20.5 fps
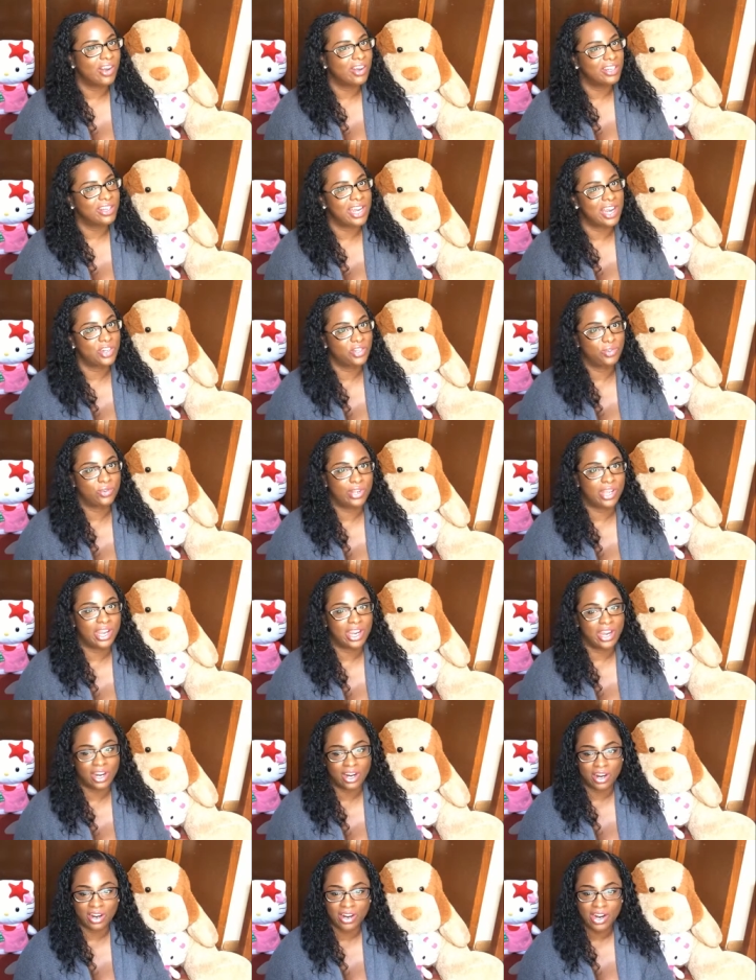on natural
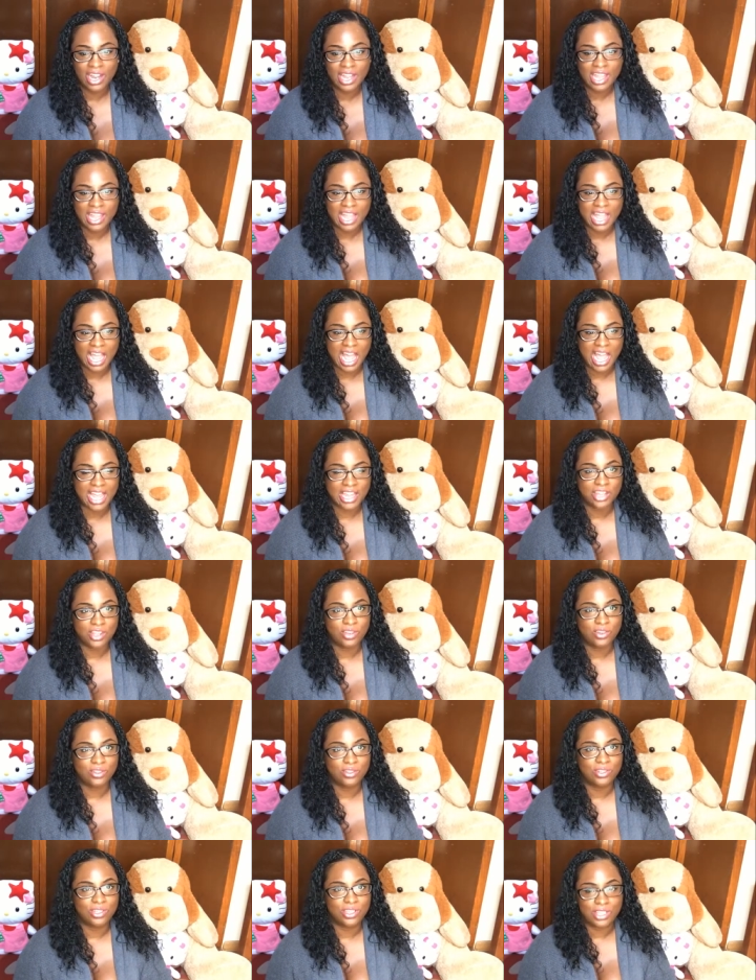hair. I
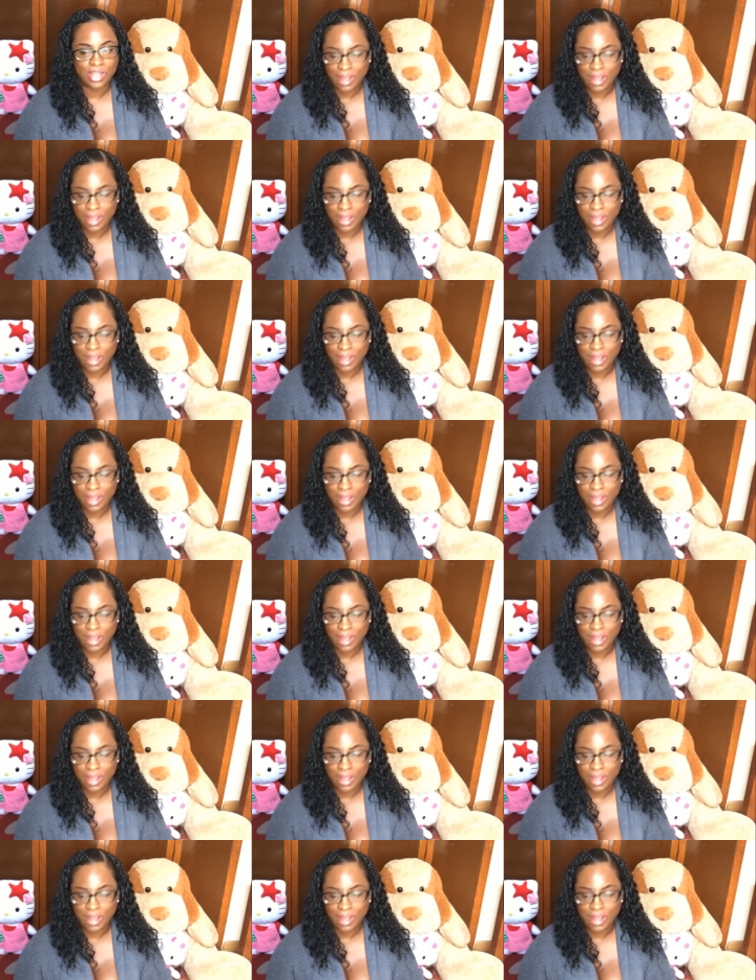use,